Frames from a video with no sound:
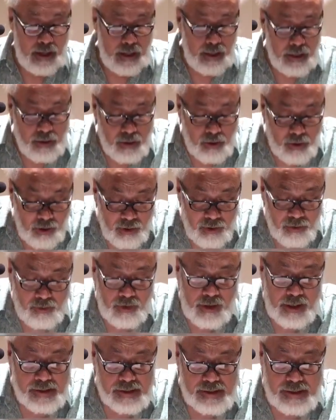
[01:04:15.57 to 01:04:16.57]
In
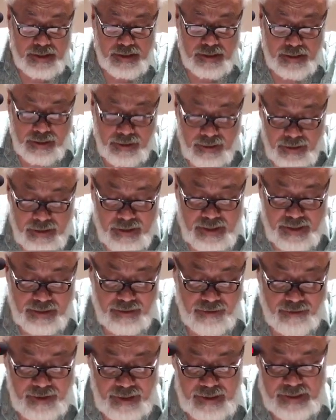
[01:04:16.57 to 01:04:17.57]
contrast, the third
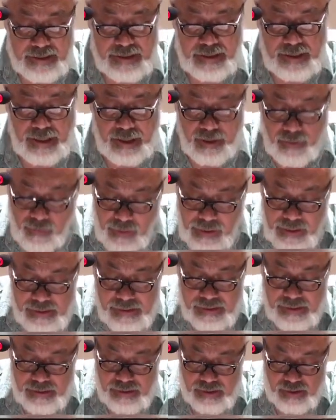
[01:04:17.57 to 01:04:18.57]
generation
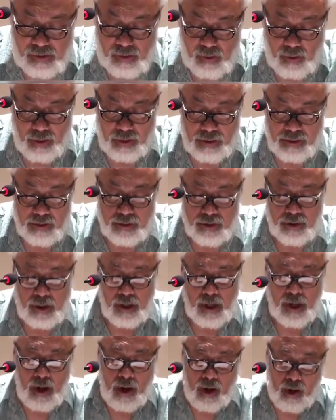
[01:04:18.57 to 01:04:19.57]
acquires its knowledge
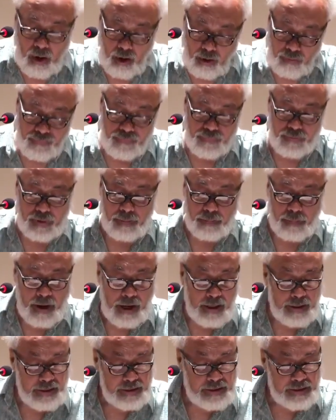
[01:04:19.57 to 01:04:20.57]
of the
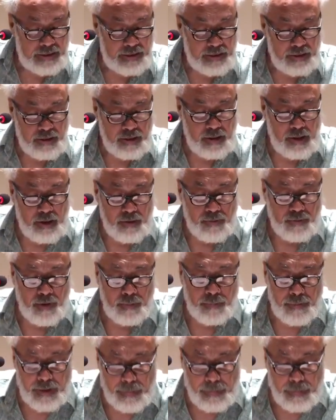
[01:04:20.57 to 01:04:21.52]
partition from